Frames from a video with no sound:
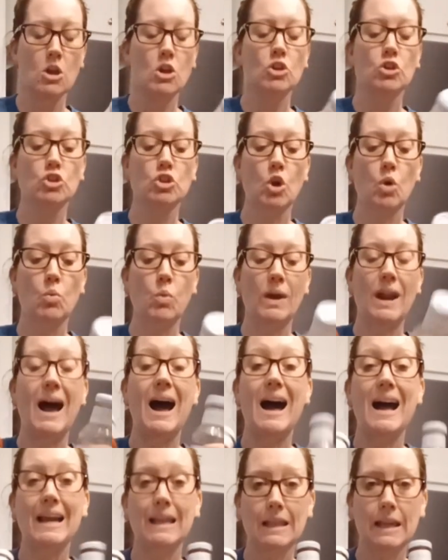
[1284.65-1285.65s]
So what
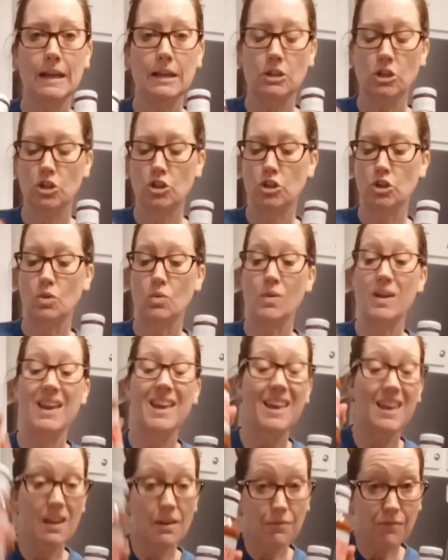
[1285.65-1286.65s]
I like to do,
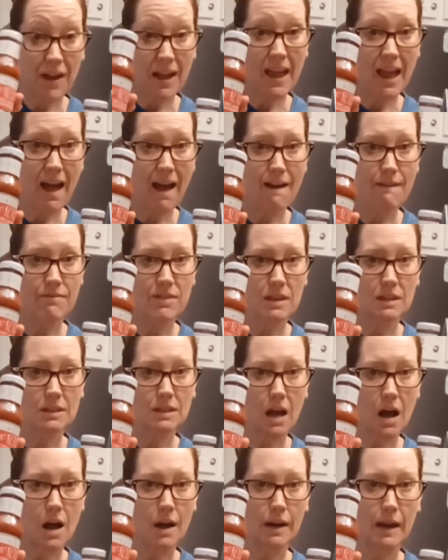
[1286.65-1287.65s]
if I have this
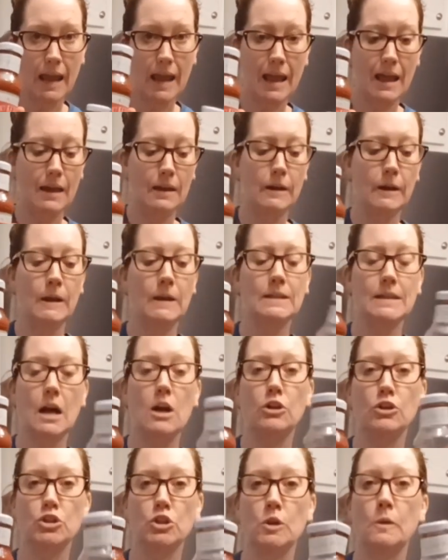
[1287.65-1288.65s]
on hand, is
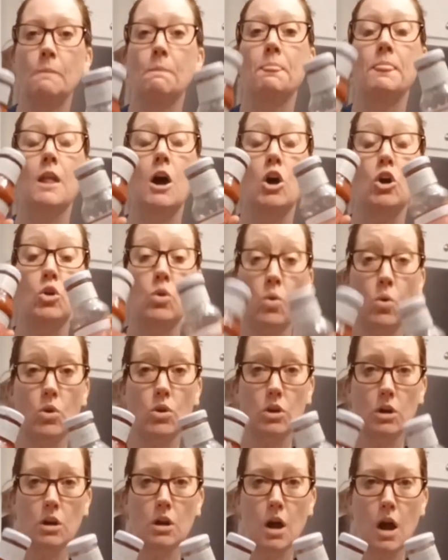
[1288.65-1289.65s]
I'll do a
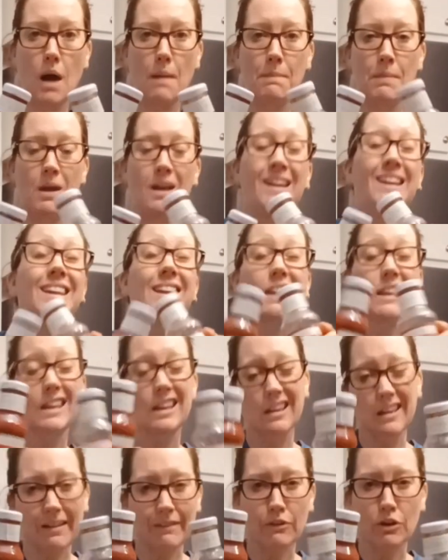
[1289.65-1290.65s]
quarter cup,
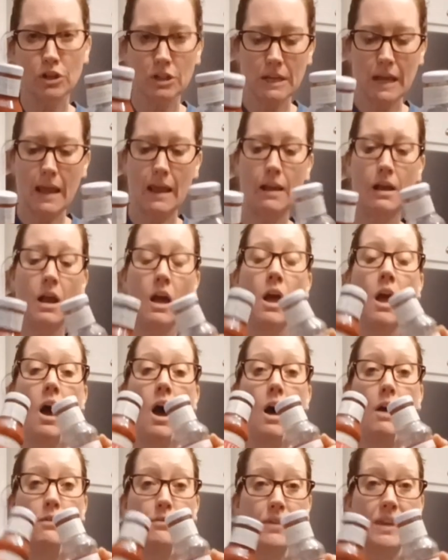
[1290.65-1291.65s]
give or take,
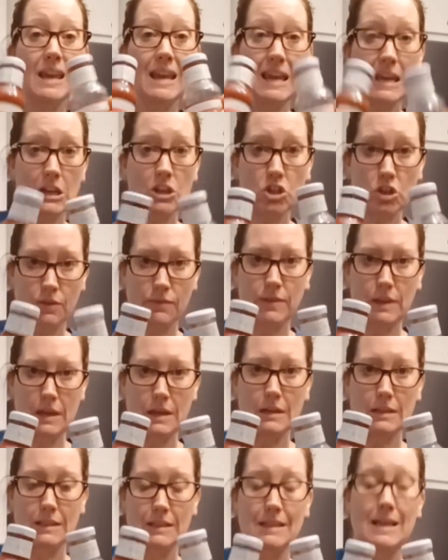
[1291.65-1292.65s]
of each of
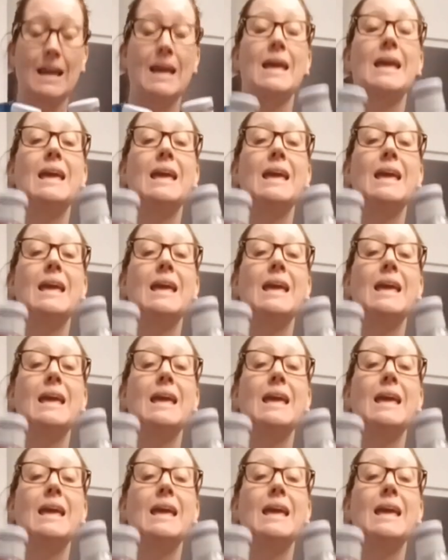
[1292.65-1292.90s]
these.